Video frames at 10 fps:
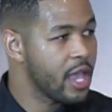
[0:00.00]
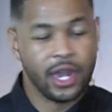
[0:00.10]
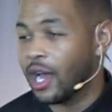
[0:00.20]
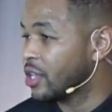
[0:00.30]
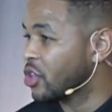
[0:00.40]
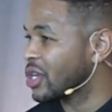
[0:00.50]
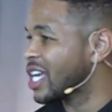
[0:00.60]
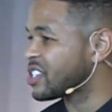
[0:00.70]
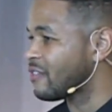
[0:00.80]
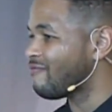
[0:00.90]
in under
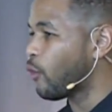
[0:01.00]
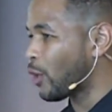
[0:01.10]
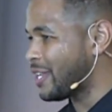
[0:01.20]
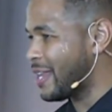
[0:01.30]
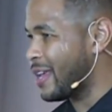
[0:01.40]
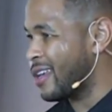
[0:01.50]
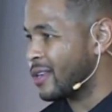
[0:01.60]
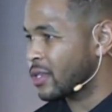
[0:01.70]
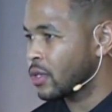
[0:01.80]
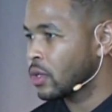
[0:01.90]
less than 40
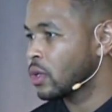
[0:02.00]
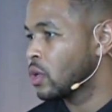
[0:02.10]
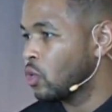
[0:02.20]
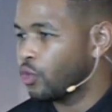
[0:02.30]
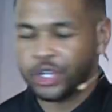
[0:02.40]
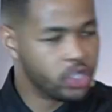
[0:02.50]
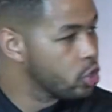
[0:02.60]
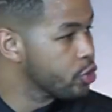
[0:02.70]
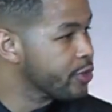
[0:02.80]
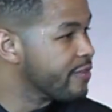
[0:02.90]
days with a
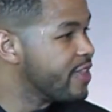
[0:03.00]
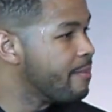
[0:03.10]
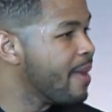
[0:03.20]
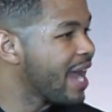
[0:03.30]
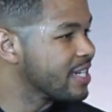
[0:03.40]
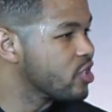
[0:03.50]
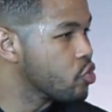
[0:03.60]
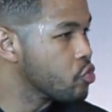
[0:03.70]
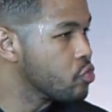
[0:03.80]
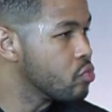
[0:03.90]
surgery of that magnitude.